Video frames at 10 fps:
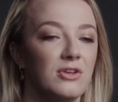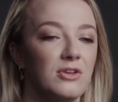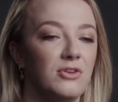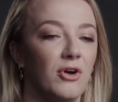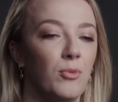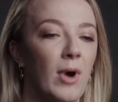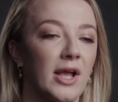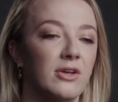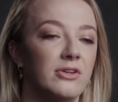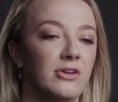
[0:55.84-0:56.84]
you know,
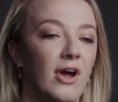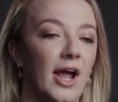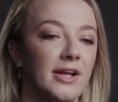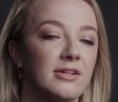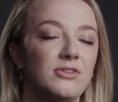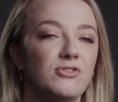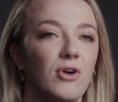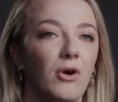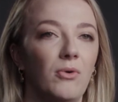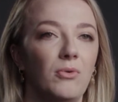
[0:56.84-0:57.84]
why couldn't I
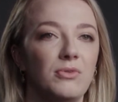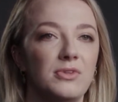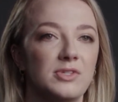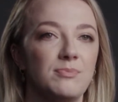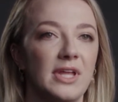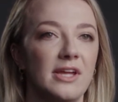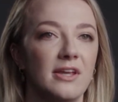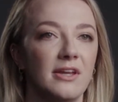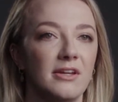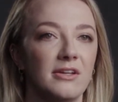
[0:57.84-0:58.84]
control this
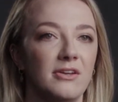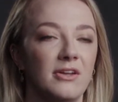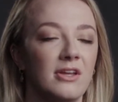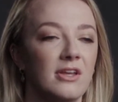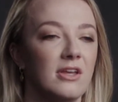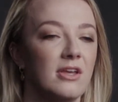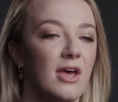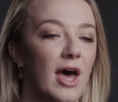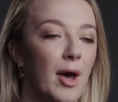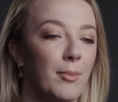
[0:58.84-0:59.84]
bleeding? And
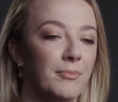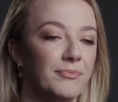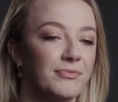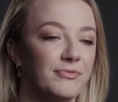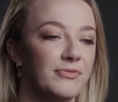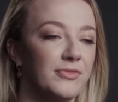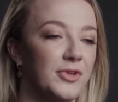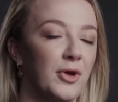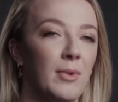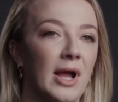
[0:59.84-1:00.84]

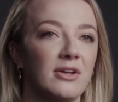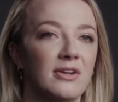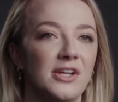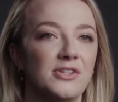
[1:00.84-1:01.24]
you know, why couldn't I